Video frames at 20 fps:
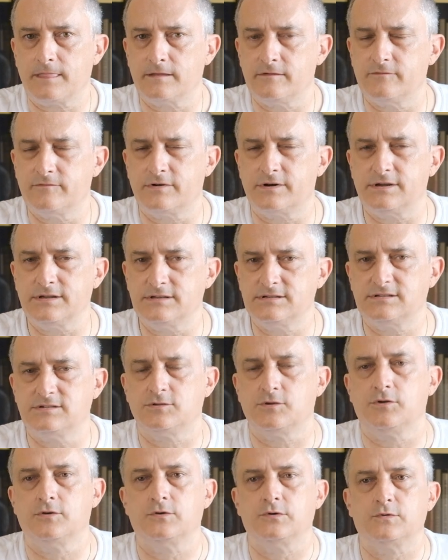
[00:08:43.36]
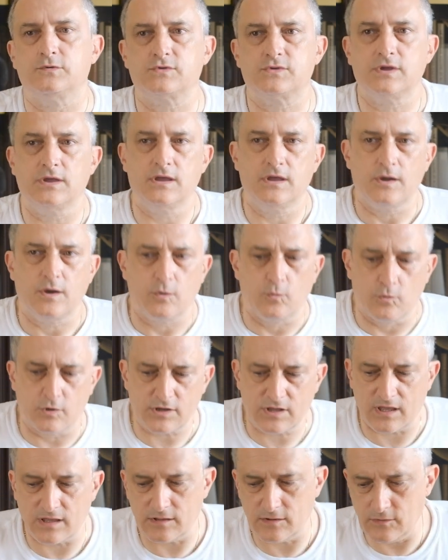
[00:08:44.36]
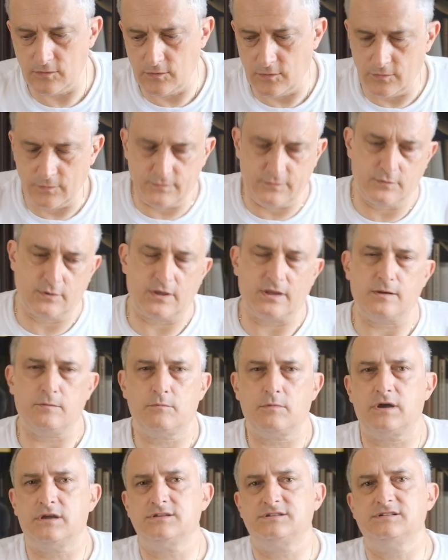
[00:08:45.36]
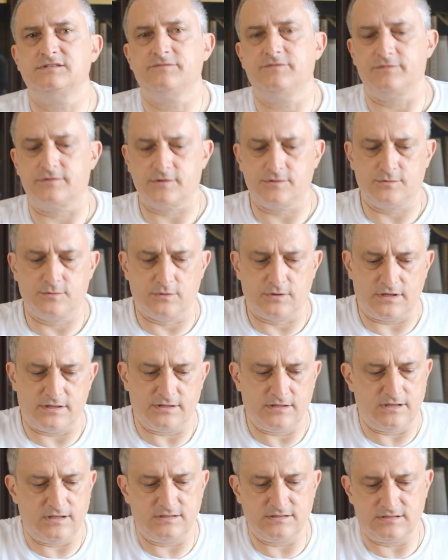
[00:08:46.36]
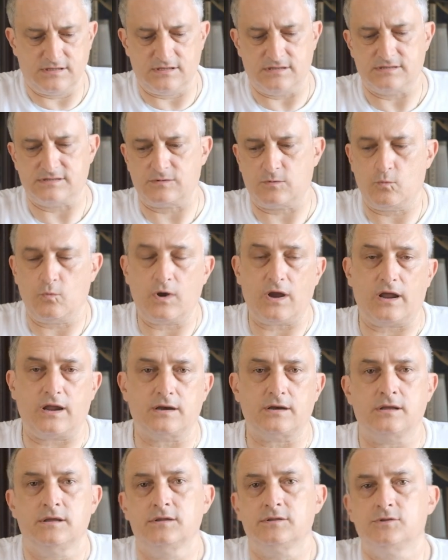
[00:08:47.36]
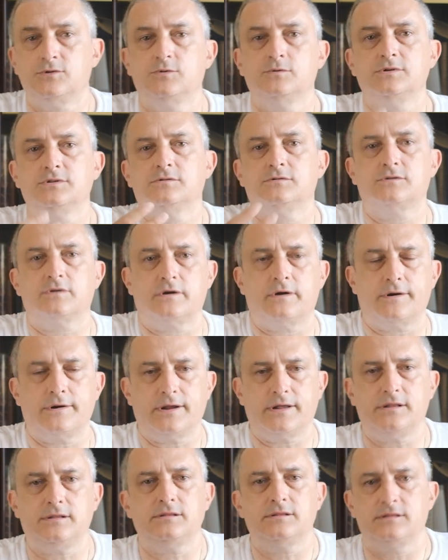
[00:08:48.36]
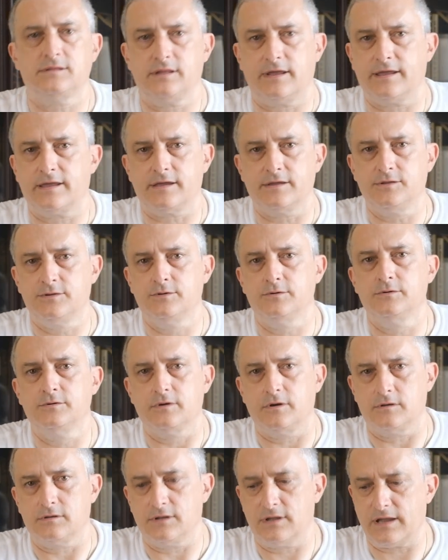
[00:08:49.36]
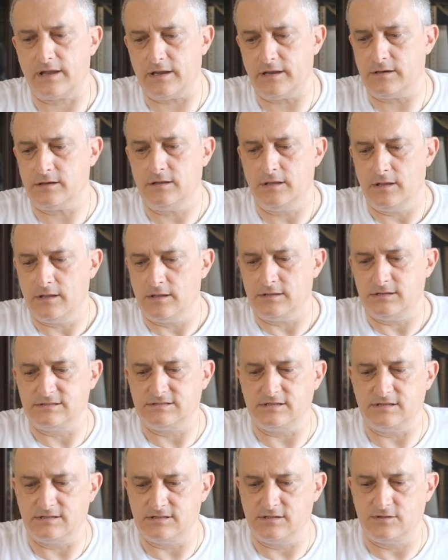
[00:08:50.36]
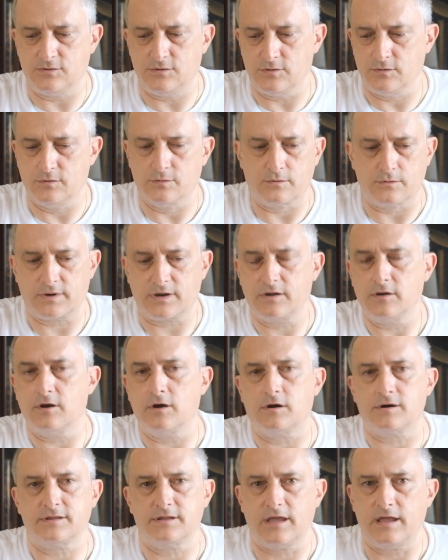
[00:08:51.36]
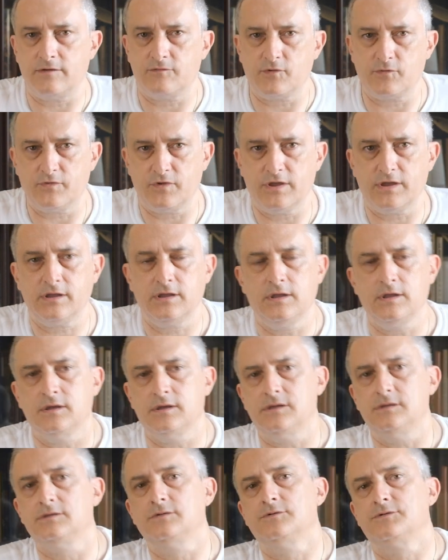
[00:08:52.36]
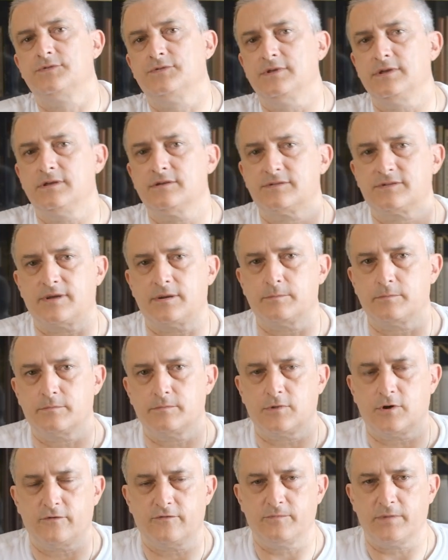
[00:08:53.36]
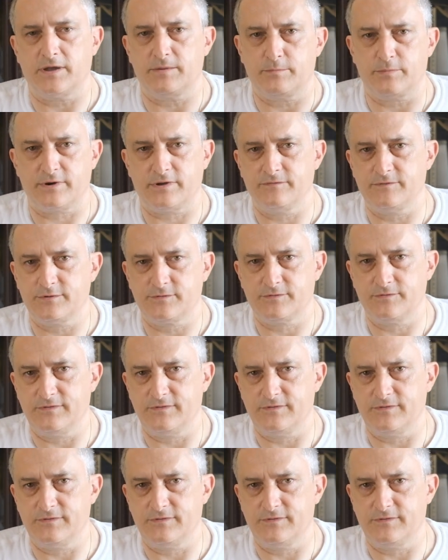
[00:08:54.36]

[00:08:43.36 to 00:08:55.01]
very easy to use. What can you use? You can imagine for a tool like this is, one, doing tutorial like I do online. It's easy to record everything. You see in some of my previous